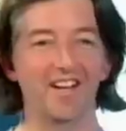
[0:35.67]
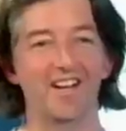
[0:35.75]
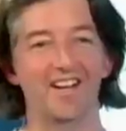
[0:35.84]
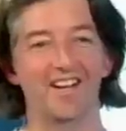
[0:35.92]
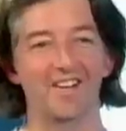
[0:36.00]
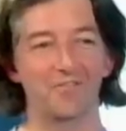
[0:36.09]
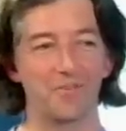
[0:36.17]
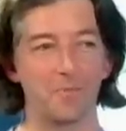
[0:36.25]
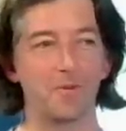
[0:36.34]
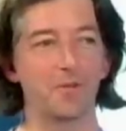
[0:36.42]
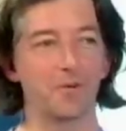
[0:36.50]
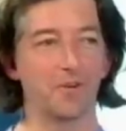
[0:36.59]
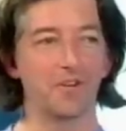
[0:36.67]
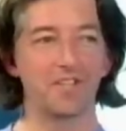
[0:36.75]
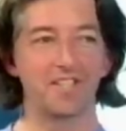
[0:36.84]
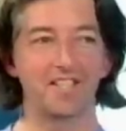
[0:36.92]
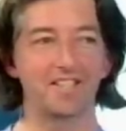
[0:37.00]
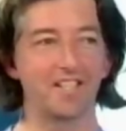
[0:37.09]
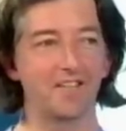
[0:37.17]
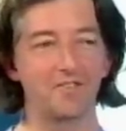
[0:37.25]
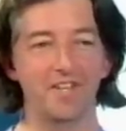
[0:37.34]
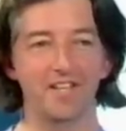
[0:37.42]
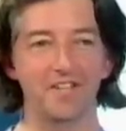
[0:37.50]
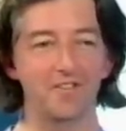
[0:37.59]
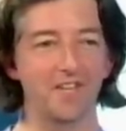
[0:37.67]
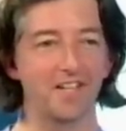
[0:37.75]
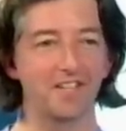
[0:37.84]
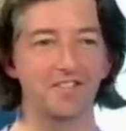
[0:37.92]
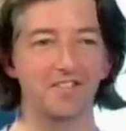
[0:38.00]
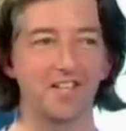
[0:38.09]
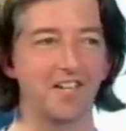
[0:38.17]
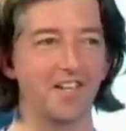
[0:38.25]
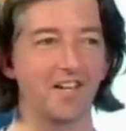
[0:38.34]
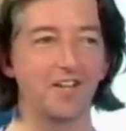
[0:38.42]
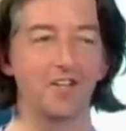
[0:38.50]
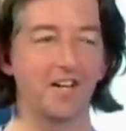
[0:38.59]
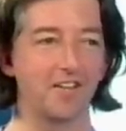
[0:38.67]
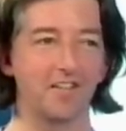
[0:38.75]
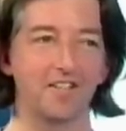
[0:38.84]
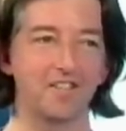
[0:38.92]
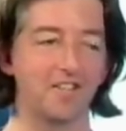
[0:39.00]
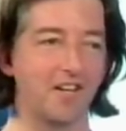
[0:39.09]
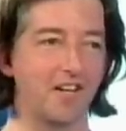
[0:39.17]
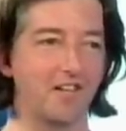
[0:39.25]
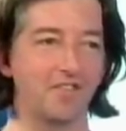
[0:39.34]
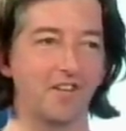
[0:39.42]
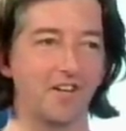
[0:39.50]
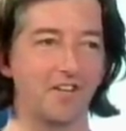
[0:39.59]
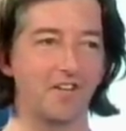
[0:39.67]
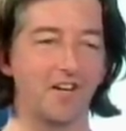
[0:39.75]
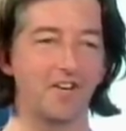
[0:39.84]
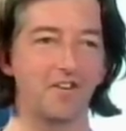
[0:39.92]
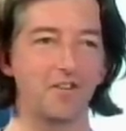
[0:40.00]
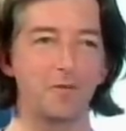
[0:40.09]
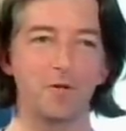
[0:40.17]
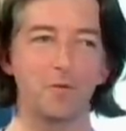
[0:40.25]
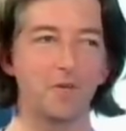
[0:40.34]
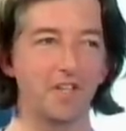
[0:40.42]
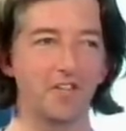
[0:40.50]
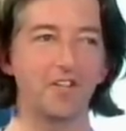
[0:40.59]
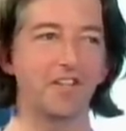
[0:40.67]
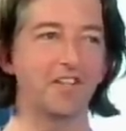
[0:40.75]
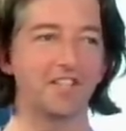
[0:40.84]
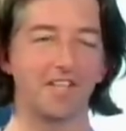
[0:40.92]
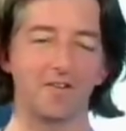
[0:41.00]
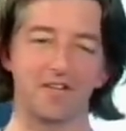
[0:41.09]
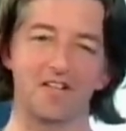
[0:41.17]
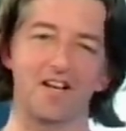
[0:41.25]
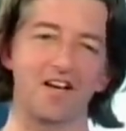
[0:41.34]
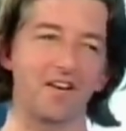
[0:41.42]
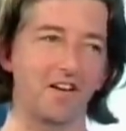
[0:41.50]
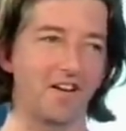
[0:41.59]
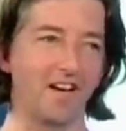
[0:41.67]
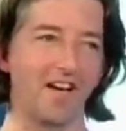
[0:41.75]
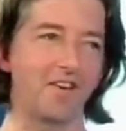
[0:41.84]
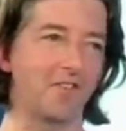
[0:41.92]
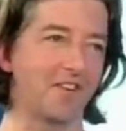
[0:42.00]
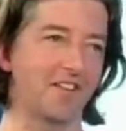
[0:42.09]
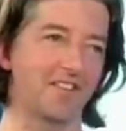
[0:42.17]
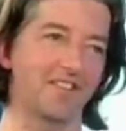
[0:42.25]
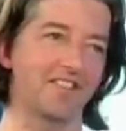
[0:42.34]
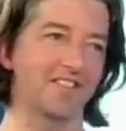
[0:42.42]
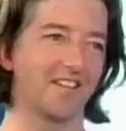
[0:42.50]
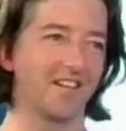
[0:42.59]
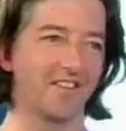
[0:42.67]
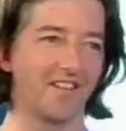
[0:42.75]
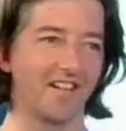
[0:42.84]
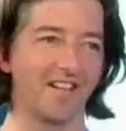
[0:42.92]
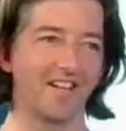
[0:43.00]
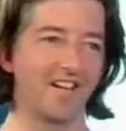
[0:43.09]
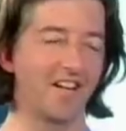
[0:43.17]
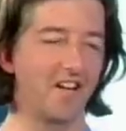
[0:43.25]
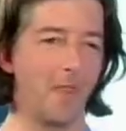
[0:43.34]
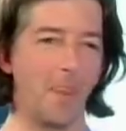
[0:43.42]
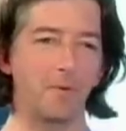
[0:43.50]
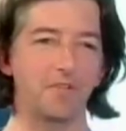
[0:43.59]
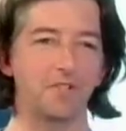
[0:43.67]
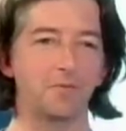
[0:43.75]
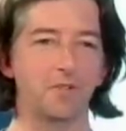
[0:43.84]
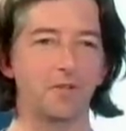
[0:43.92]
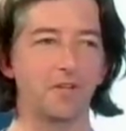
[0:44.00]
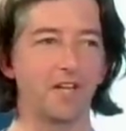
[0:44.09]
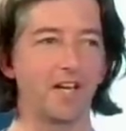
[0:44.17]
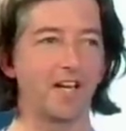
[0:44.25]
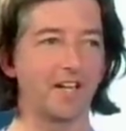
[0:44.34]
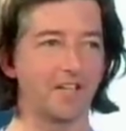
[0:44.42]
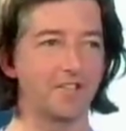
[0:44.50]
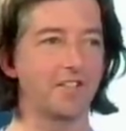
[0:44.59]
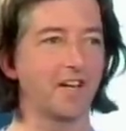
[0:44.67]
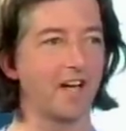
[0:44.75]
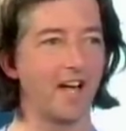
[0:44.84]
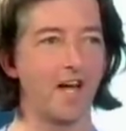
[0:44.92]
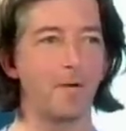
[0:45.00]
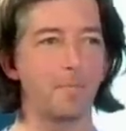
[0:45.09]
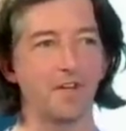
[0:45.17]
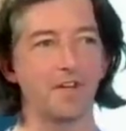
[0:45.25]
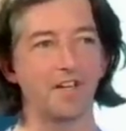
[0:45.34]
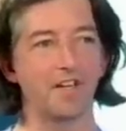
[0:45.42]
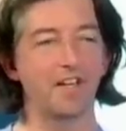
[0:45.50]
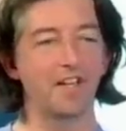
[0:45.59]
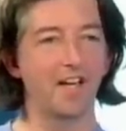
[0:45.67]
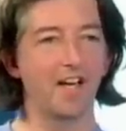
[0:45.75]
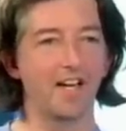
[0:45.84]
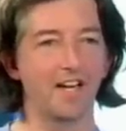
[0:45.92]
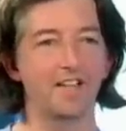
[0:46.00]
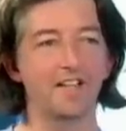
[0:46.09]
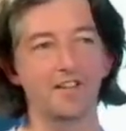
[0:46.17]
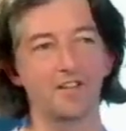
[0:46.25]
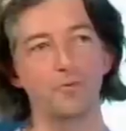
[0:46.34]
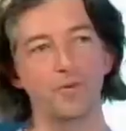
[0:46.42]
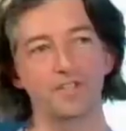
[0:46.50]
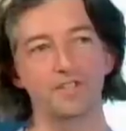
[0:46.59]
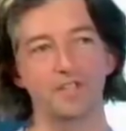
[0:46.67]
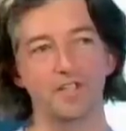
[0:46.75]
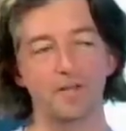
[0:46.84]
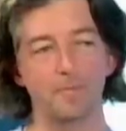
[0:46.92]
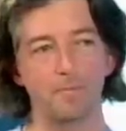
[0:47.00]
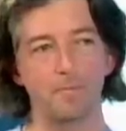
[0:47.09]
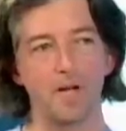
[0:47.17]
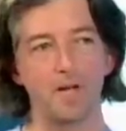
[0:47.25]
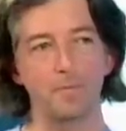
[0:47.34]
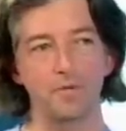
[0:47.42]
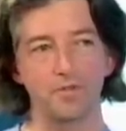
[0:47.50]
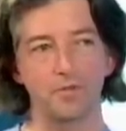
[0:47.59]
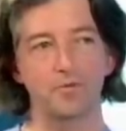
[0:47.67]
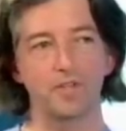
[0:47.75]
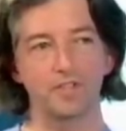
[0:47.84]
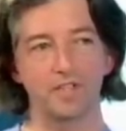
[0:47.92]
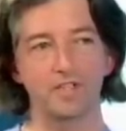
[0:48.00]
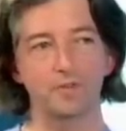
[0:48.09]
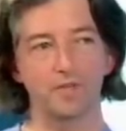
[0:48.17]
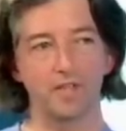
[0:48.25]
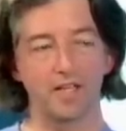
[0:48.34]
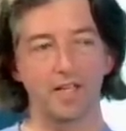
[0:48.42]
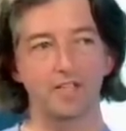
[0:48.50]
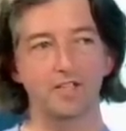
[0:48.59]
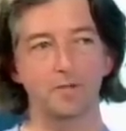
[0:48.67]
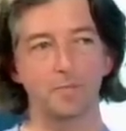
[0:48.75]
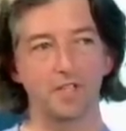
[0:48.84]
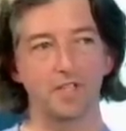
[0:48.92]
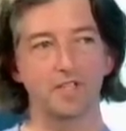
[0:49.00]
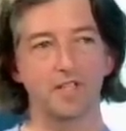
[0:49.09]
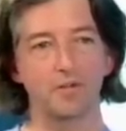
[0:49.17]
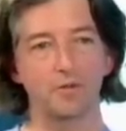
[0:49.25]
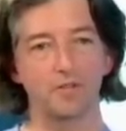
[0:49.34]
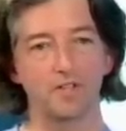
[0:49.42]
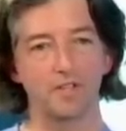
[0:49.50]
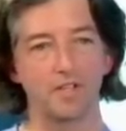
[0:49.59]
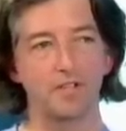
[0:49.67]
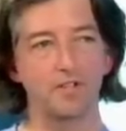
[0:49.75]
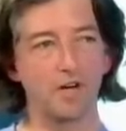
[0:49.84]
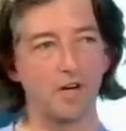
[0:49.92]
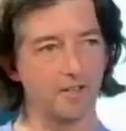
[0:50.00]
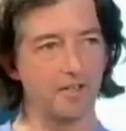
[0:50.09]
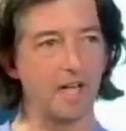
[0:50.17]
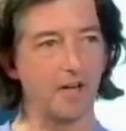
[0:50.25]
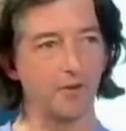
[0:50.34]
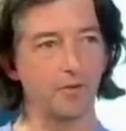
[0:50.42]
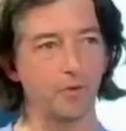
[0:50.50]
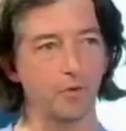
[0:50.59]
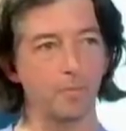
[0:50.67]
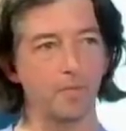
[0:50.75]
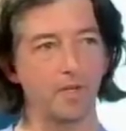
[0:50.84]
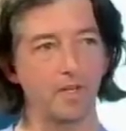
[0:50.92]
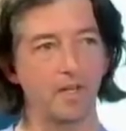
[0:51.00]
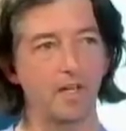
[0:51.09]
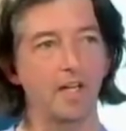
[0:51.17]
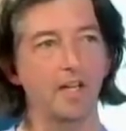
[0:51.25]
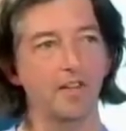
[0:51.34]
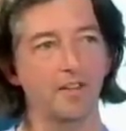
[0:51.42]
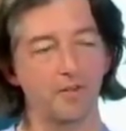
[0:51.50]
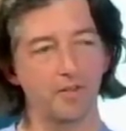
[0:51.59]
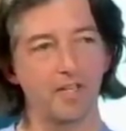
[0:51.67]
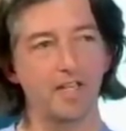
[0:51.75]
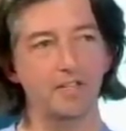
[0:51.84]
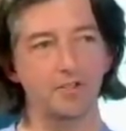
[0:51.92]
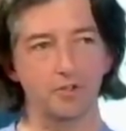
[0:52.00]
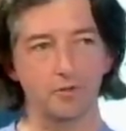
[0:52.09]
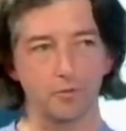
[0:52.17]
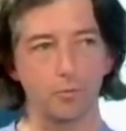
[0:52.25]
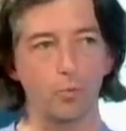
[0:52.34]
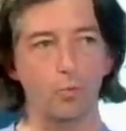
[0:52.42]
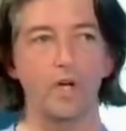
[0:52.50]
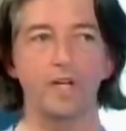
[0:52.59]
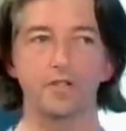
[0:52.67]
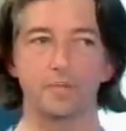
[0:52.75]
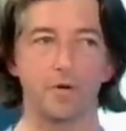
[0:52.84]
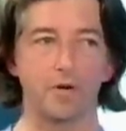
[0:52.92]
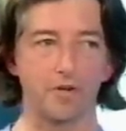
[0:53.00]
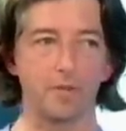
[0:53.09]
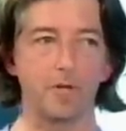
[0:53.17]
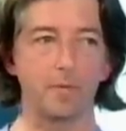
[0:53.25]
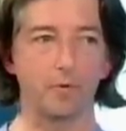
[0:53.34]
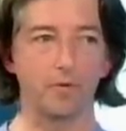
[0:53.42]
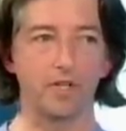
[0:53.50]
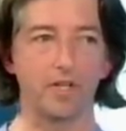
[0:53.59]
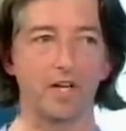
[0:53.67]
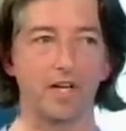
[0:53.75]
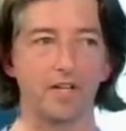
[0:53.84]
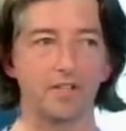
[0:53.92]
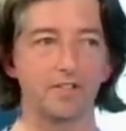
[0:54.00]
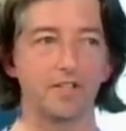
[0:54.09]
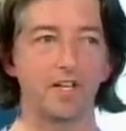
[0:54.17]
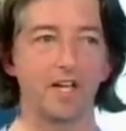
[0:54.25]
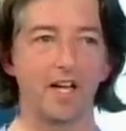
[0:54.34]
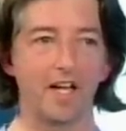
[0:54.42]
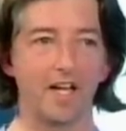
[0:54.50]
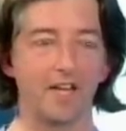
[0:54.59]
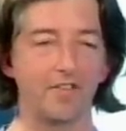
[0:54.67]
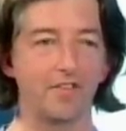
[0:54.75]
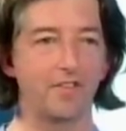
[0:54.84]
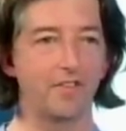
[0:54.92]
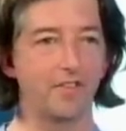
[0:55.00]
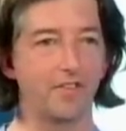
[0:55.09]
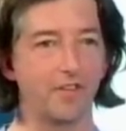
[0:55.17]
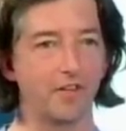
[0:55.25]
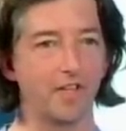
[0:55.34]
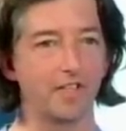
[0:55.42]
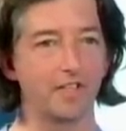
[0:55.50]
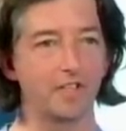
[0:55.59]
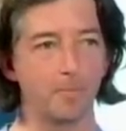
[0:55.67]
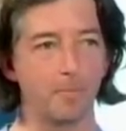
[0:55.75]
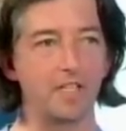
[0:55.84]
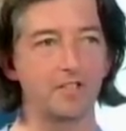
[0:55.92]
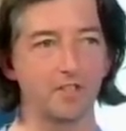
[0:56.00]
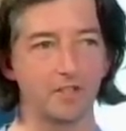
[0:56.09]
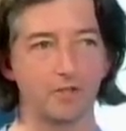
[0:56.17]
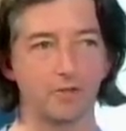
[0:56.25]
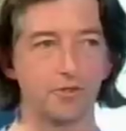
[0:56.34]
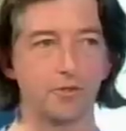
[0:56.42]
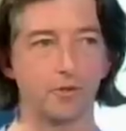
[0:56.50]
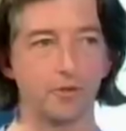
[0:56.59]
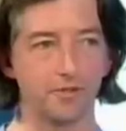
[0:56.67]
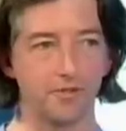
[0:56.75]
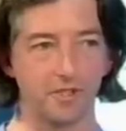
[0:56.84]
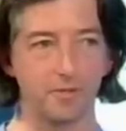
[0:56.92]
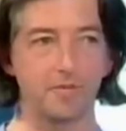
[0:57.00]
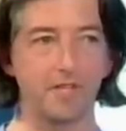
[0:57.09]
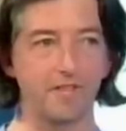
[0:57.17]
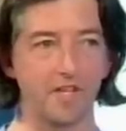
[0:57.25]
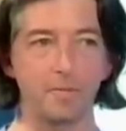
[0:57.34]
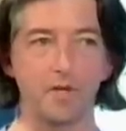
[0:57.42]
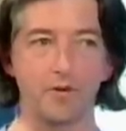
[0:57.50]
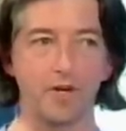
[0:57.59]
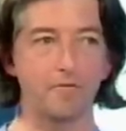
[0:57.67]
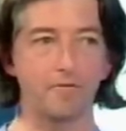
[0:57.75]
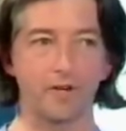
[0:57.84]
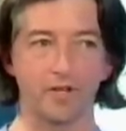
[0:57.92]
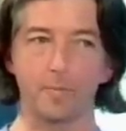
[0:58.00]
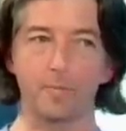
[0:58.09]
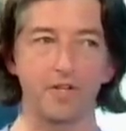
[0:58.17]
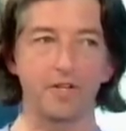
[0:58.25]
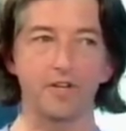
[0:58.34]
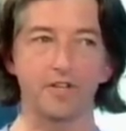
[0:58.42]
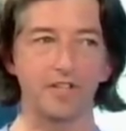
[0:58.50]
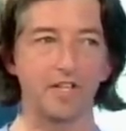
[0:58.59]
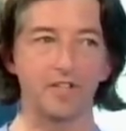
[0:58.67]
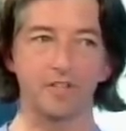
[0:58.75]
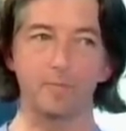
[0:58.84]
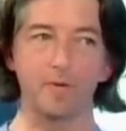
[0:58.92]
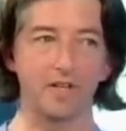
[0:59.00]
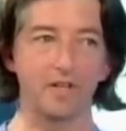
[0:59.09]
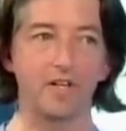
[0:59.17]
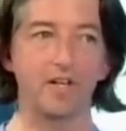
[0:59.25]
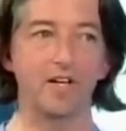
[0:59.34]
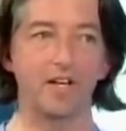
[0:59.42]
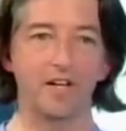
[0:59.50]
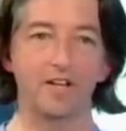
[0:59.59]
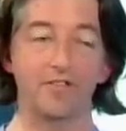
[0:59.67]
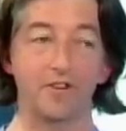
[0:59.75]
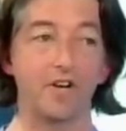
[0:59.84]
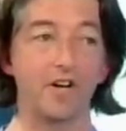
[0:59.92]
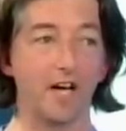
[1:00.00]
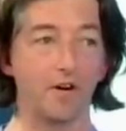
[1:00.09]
from the Gorge, he said, Vic, you got a son, or you got a child, you got a daughter, you'd be really good at this. I'm like, no, I don't know how to do this kind of thing. And it was just real organic. It just kind of happened. And I think the reason that my music resonates with kids is because I don't talk down to them. The kids are way smarter than people realize. And they're like these amazing little souls. Just if they've been around for a couple of years, that doesn't mean that they're not